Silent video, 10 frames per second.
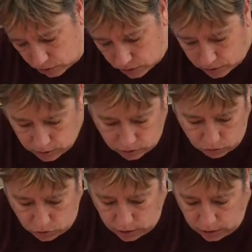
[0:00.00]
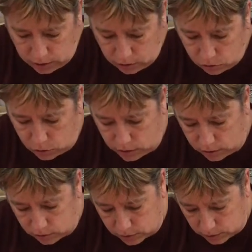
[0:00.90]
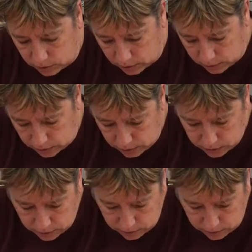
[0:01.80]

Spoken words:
know that it's working as well as I'd like,